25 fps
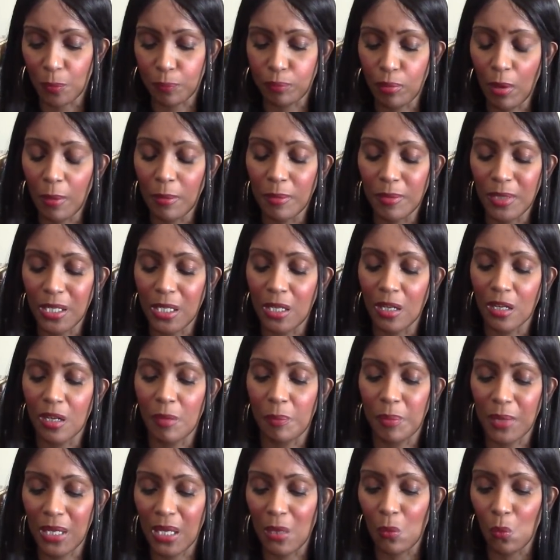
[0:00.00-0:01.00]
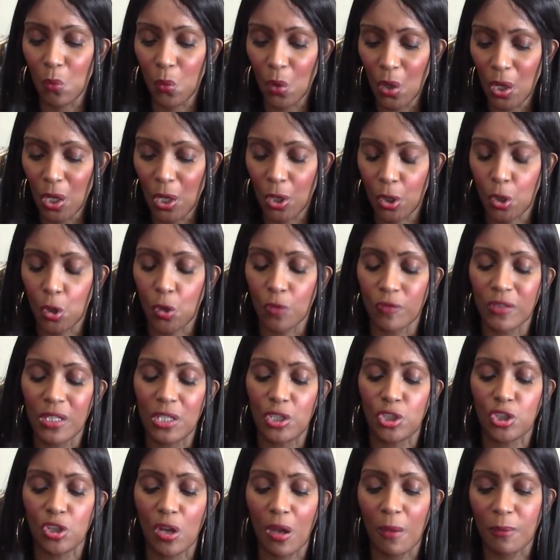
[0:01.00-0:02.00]
are probably going to be in work or
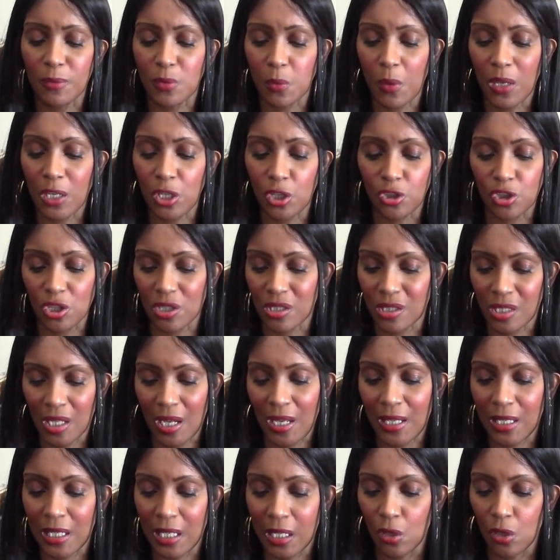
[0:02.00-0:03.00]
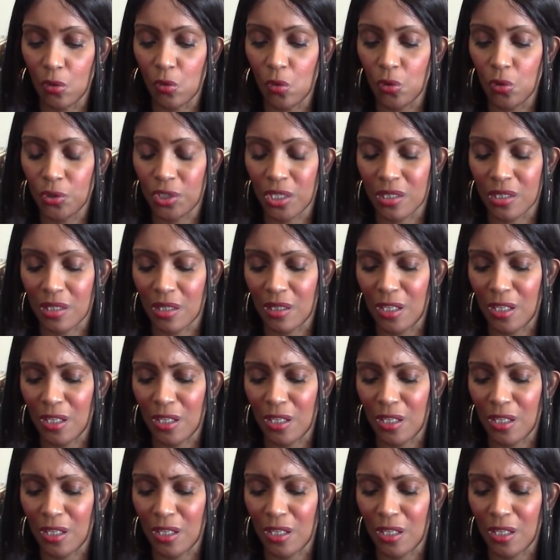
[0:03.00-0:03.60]
in jobs where you're just taking orders.